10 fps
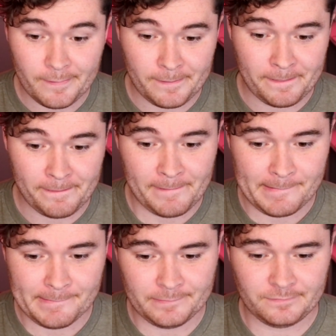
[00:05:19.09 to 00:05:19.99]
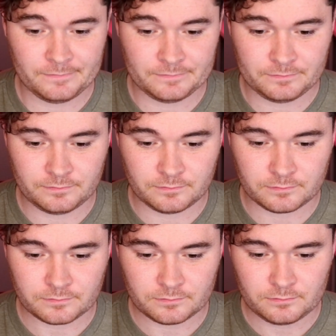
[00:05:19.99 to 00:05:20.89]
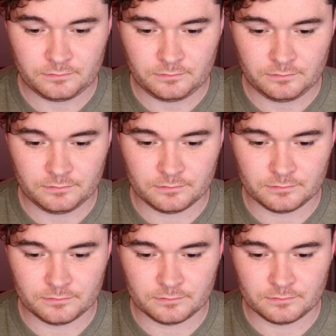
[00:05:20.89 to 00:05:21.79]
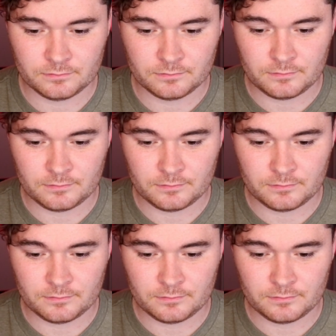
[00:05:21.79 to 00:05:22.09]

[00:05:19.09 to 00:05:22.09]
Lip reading: (silence)